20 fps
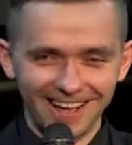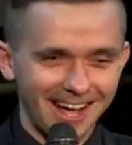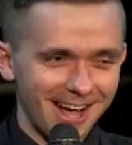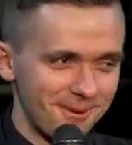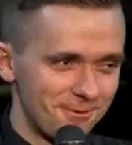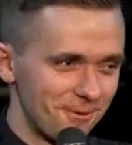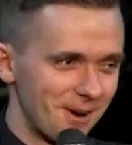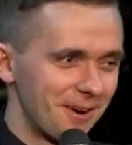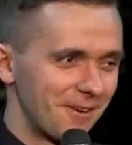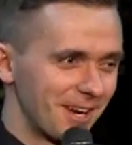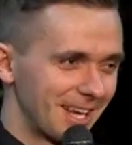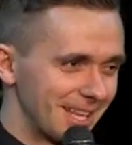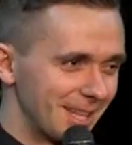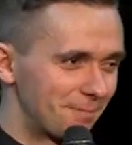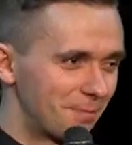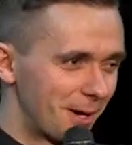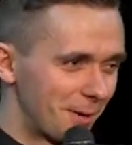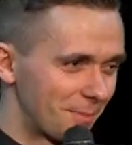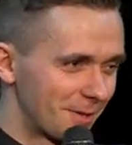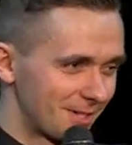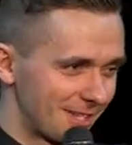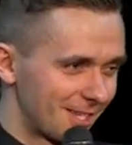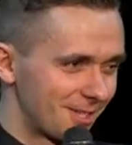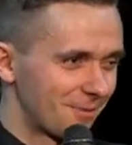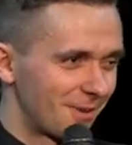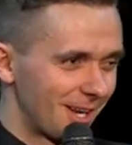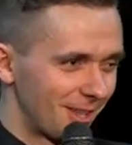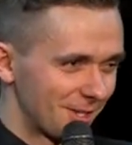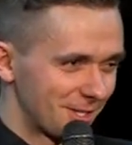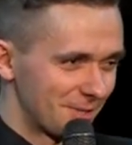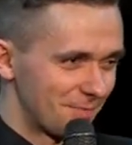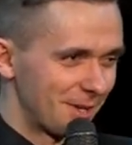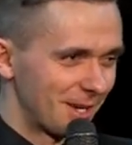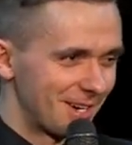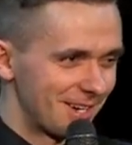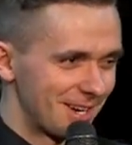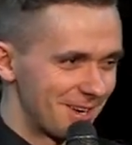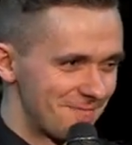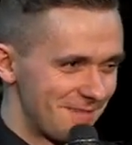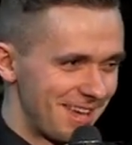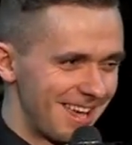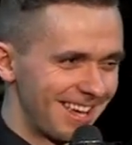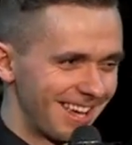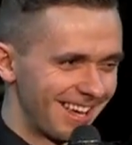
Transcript: I'm wearing it on purpose. That's why it looks bigger than me